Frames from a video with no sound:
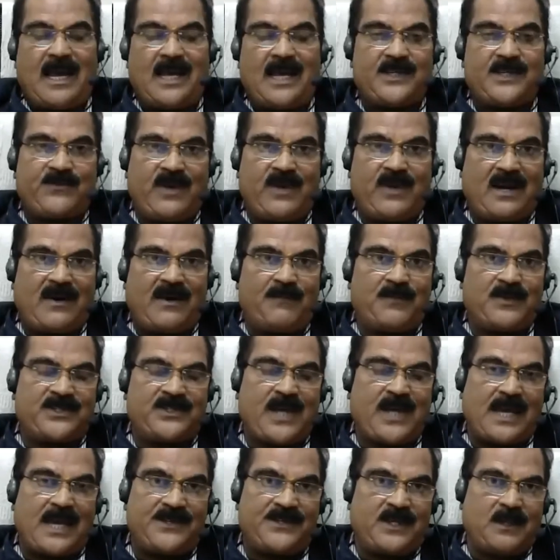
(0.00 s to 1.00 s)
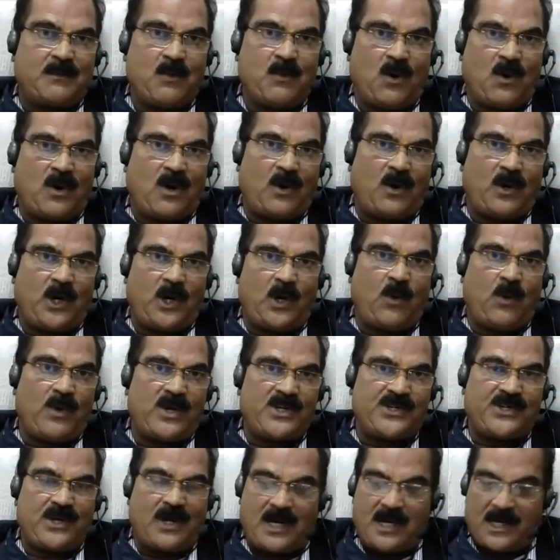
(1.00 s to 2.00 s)
as we are emphasizing more on
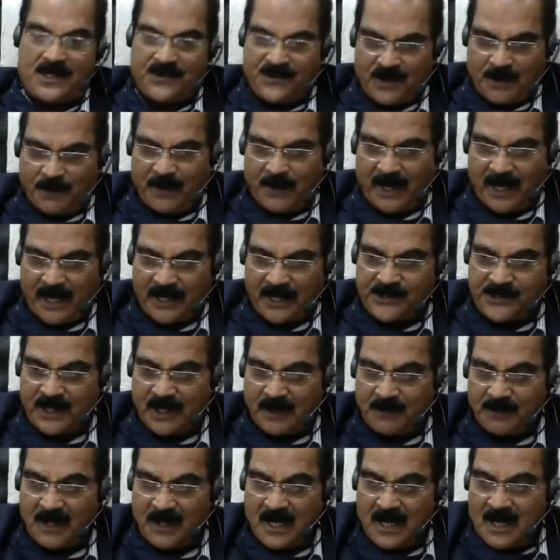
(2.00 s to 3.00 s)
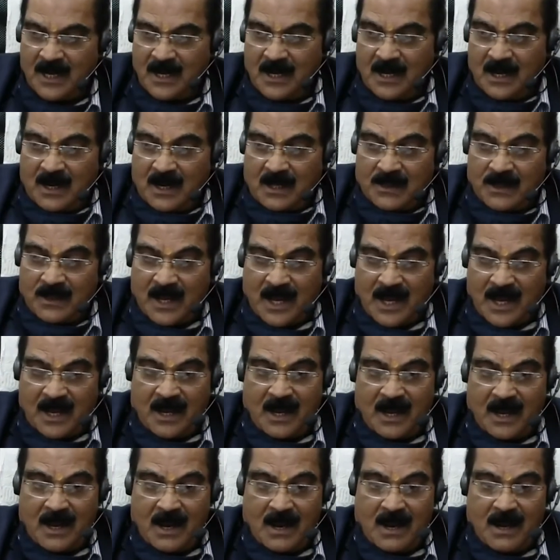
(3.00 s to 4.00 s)
innovation and entrepreneurship,
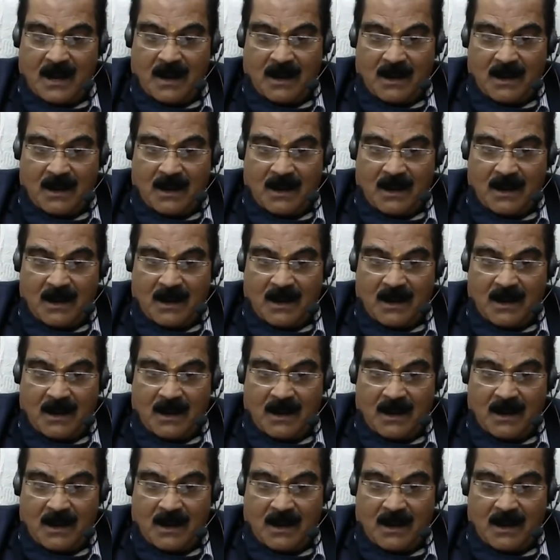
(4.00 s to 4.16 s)
the,